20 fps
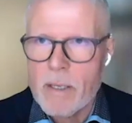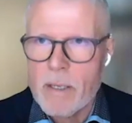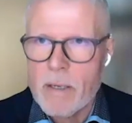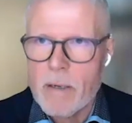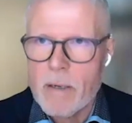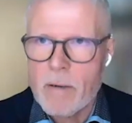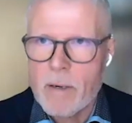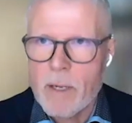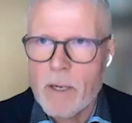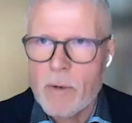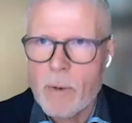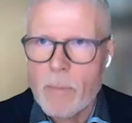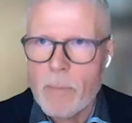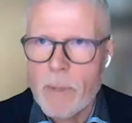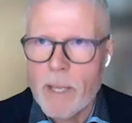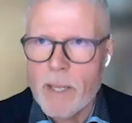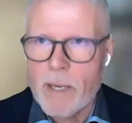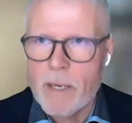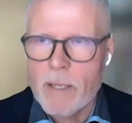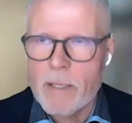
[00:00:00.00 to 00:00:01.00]
on our
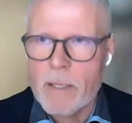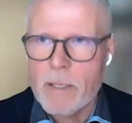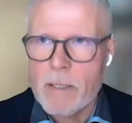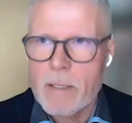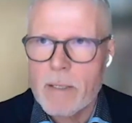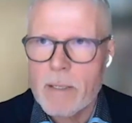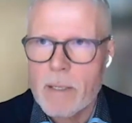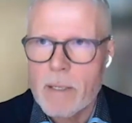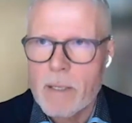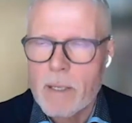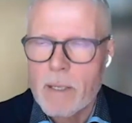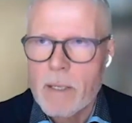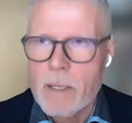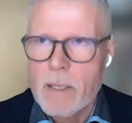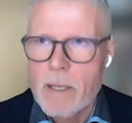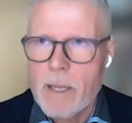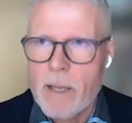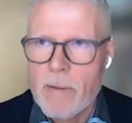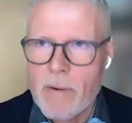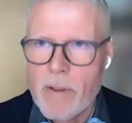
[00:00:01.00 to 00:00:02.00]
planet,
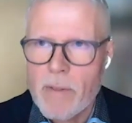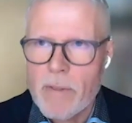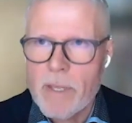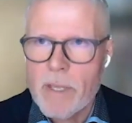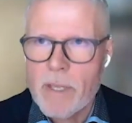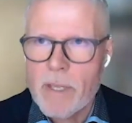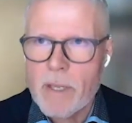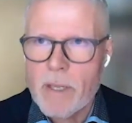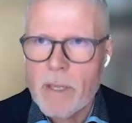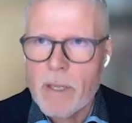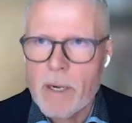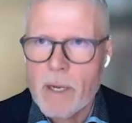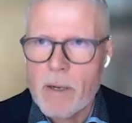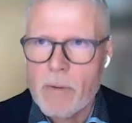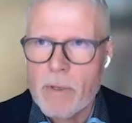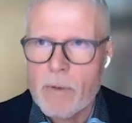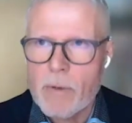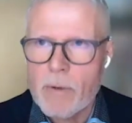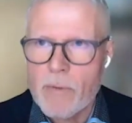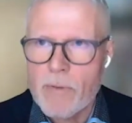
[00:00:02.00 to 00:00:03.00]
everything in
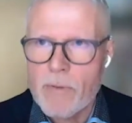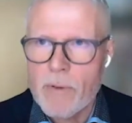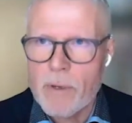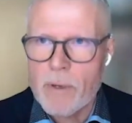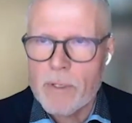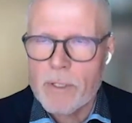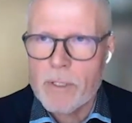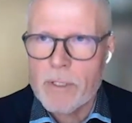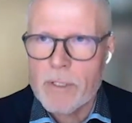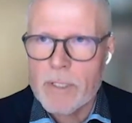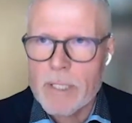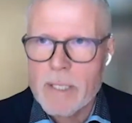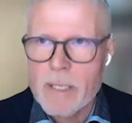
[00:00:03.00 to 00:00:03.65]
our universe